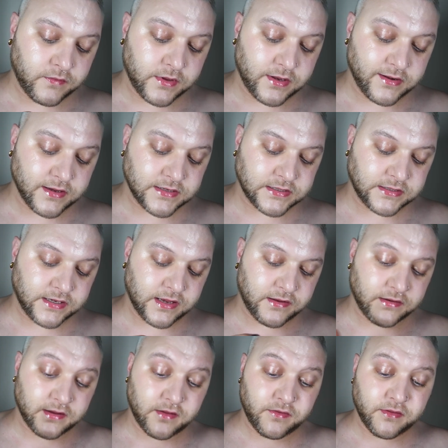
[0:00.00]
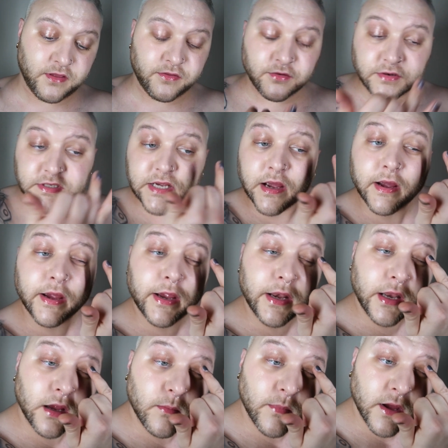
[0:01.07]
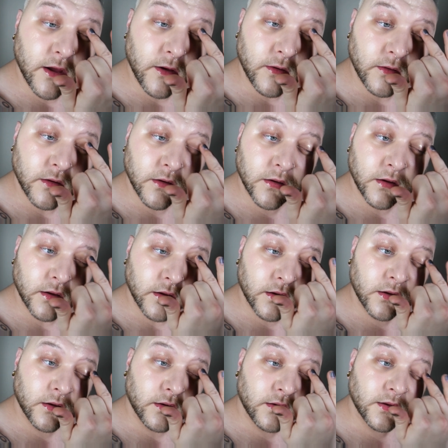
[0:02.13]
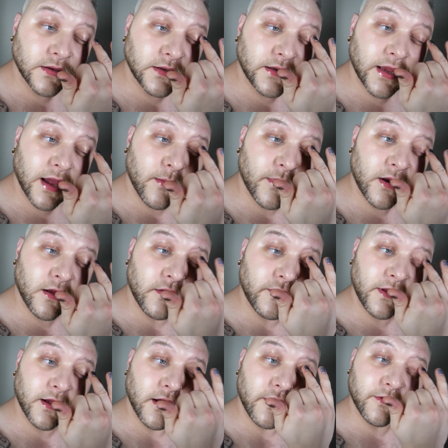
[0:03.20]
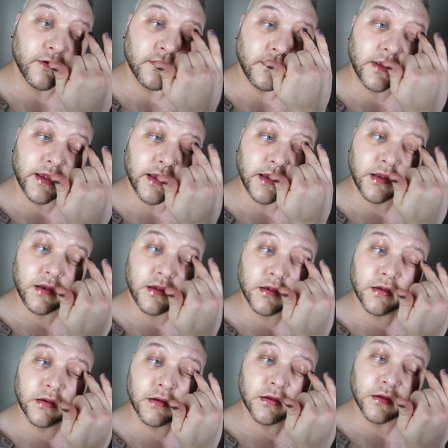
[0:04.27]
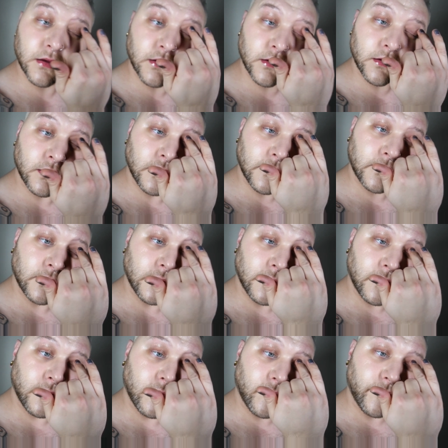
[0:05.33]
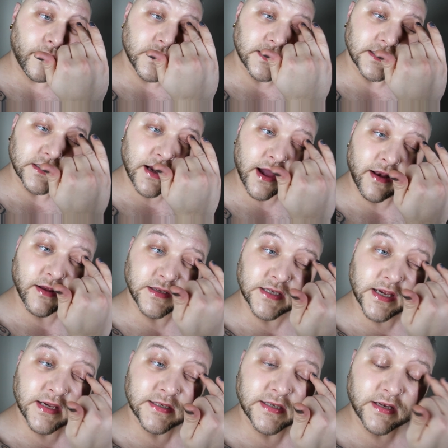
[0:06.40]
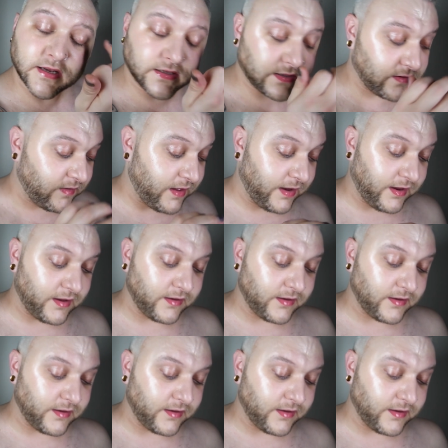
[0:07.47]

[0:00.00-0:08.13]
And just get another tiny amount. Just dab it on the other lid. This is kind of takes it into like